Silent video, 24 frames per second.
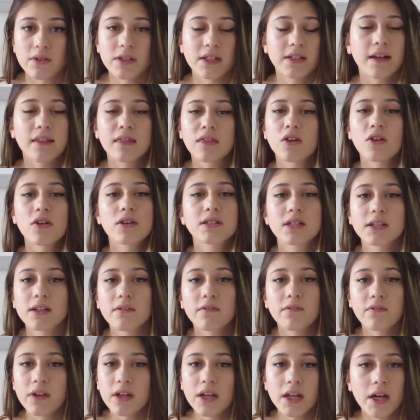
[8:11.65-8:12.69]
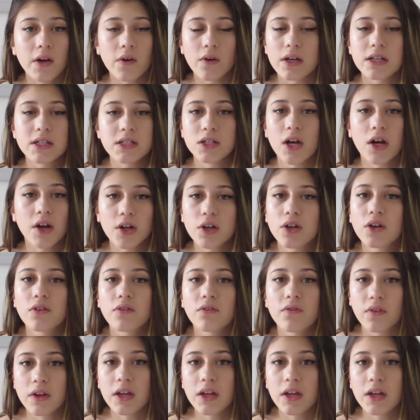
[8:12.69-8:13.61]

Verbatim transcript: It's Like a 30 second video is not a good